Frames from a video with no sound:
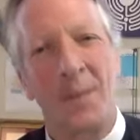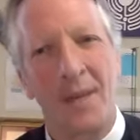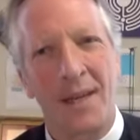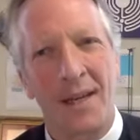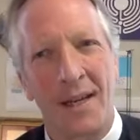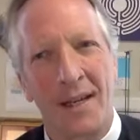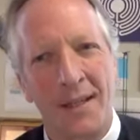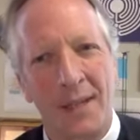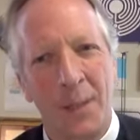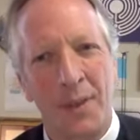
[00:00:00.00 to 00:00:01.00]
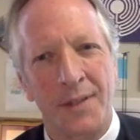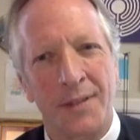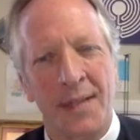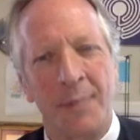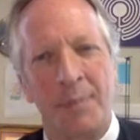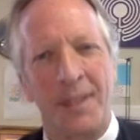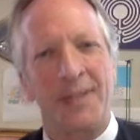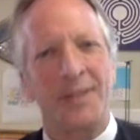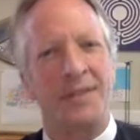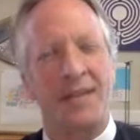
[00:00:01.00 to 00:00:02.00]
uh, you went to St.
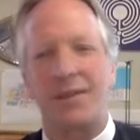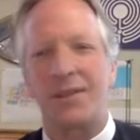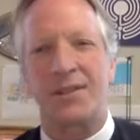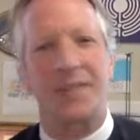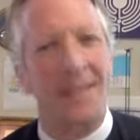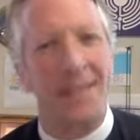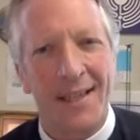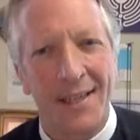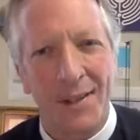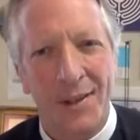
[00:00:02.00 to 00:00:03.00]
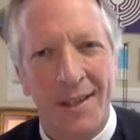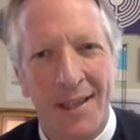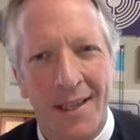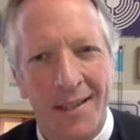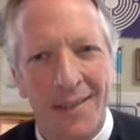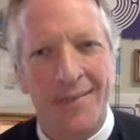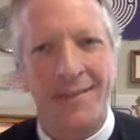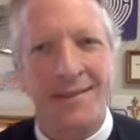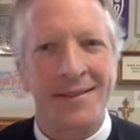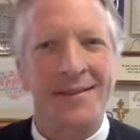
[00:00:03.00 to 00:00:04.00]
Peter's every Sunday during college?